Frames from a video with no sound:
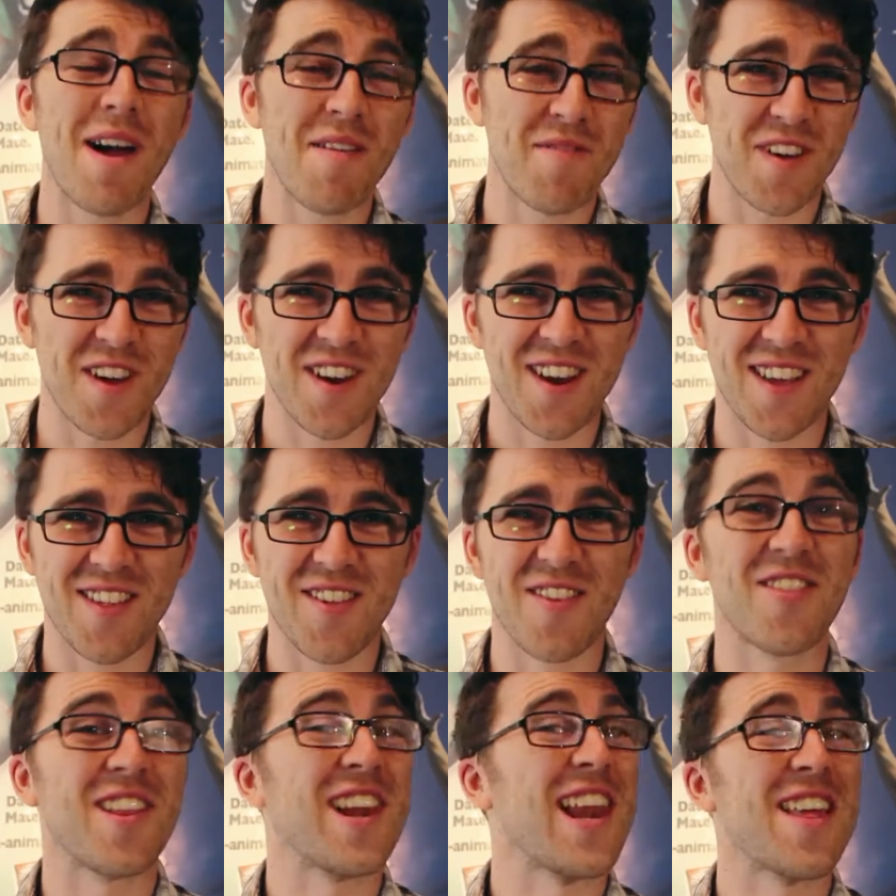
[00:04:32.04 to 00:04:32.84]
my
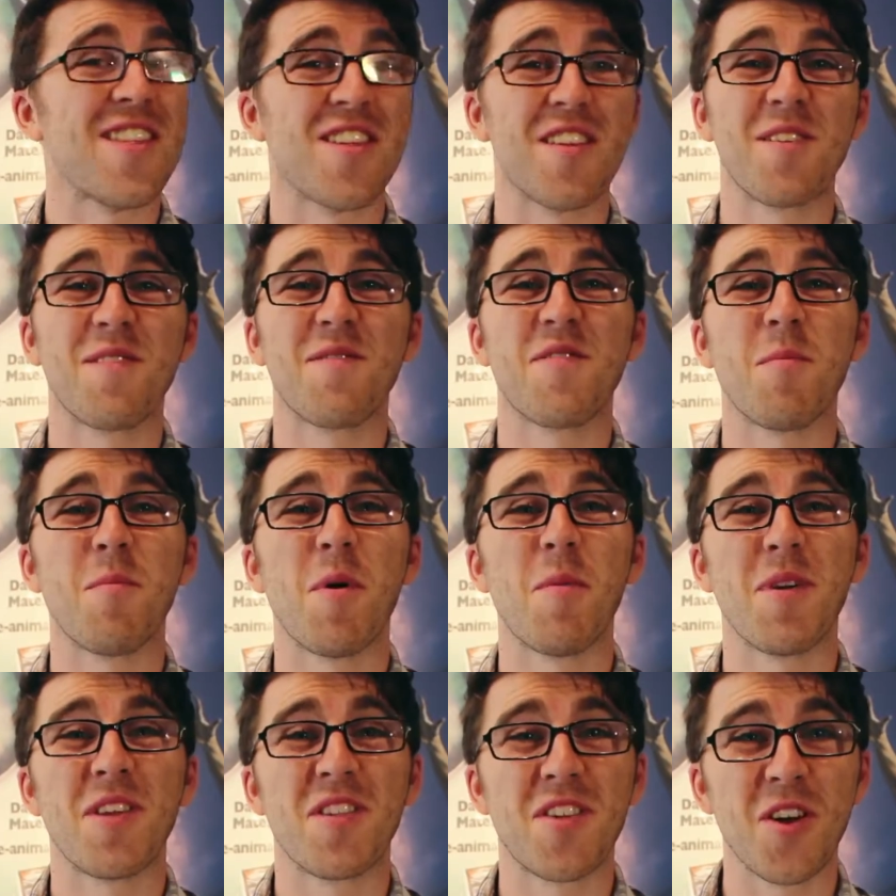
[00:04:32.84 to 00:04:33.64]
verdict on The Legend of the
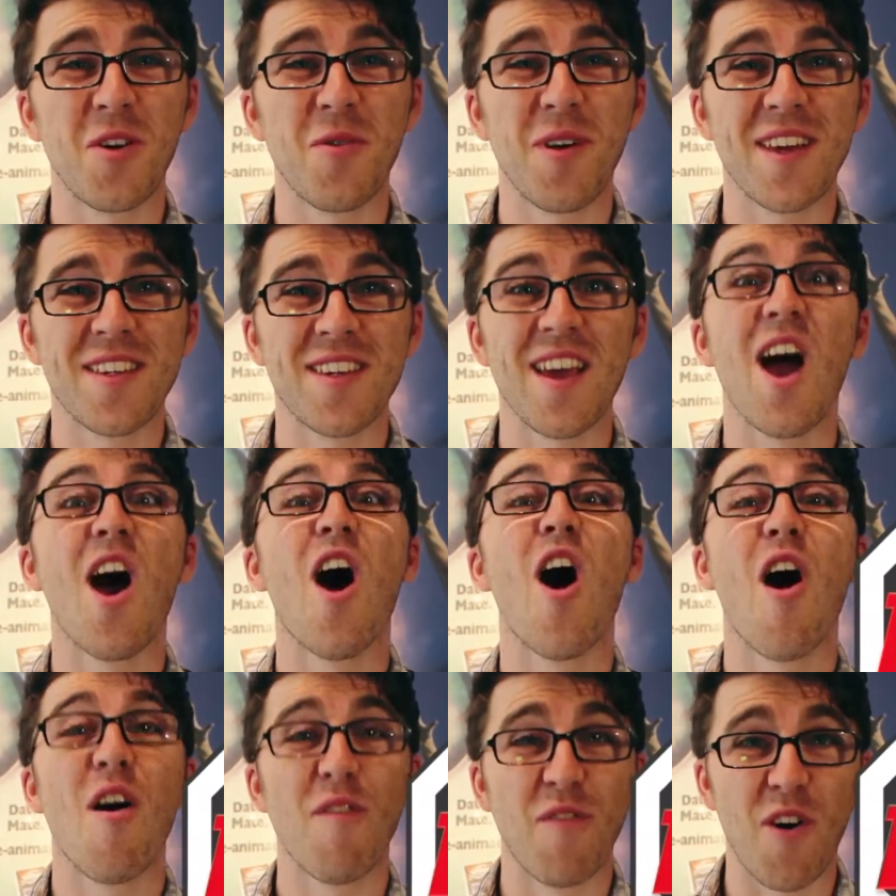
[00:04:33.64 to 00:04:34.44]
Mummy 2 is
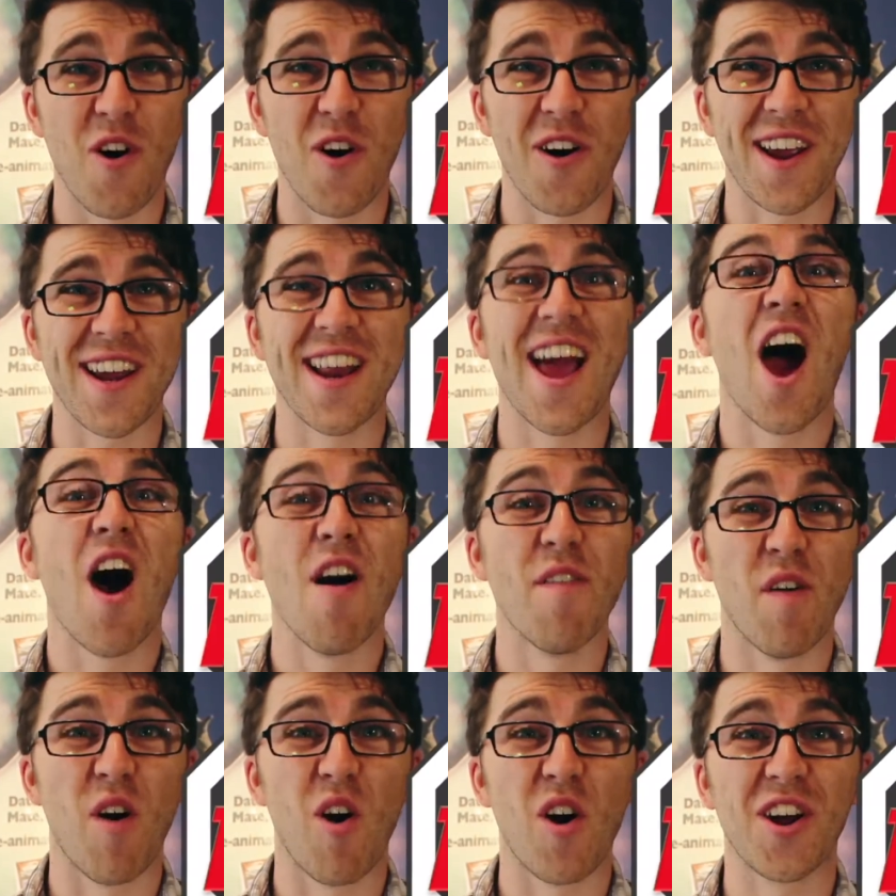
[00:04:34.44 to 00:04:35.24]
avoid,
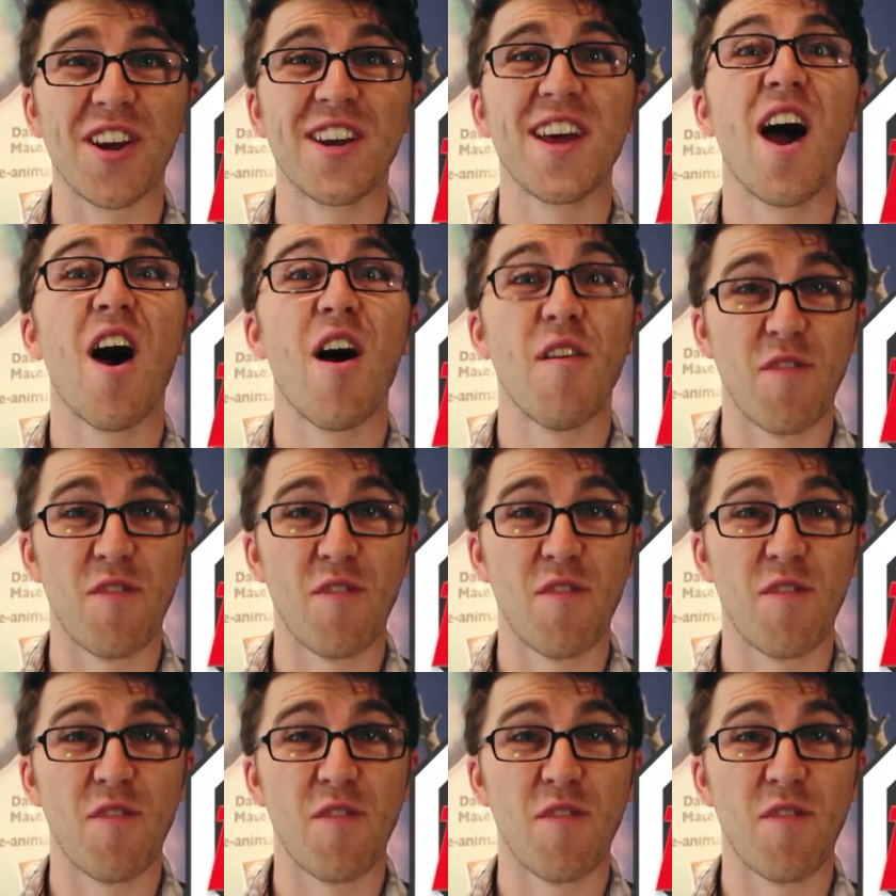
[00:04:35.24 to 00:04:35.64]
avoid,